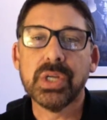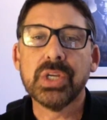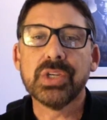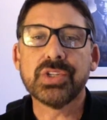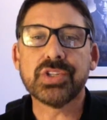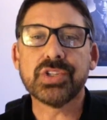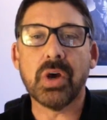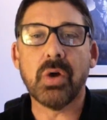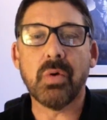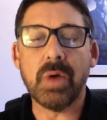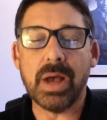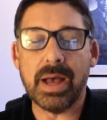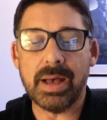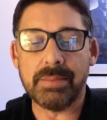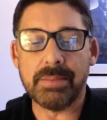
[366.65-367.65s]
So
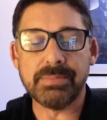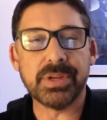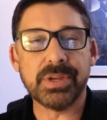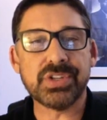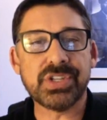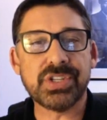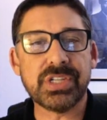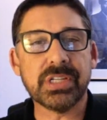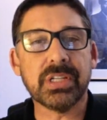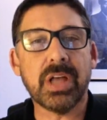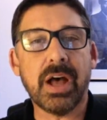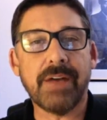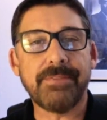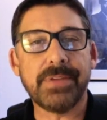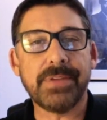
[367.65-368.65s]
there's still
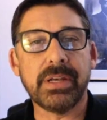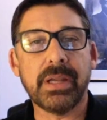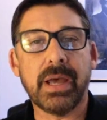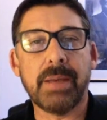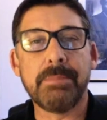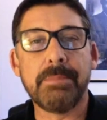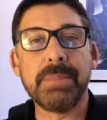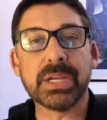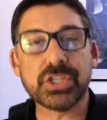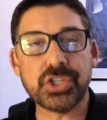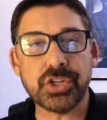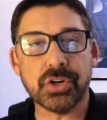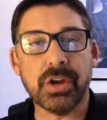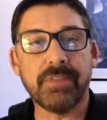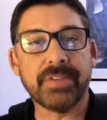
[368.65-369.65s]
often a
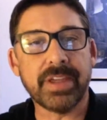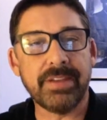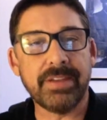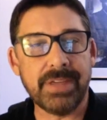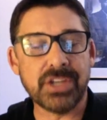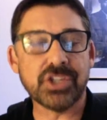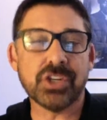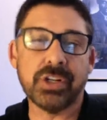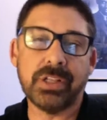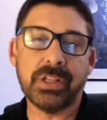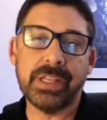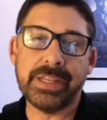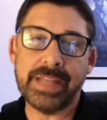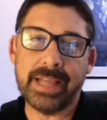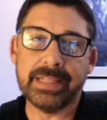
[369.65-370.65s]
mixture of conventional
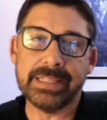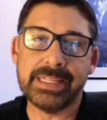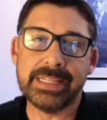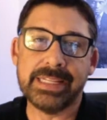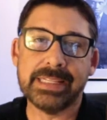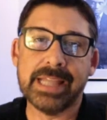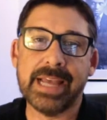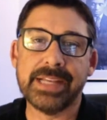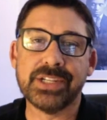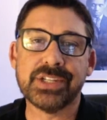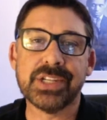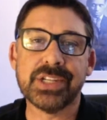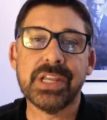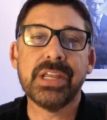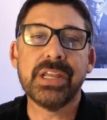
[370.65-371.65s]
and LED
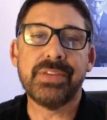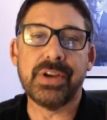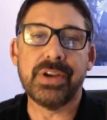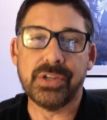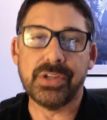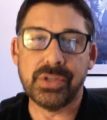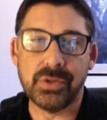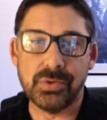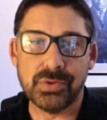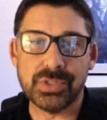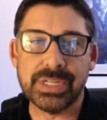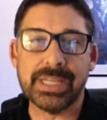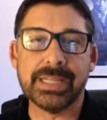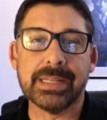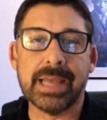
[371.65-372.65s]
lights that are used
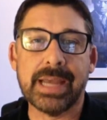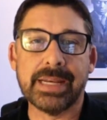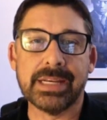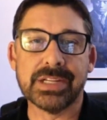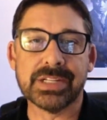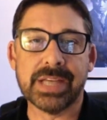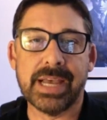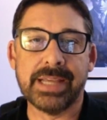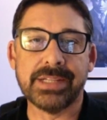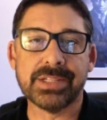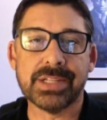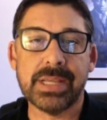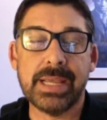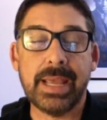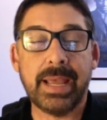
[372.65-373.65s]
in lighting designs,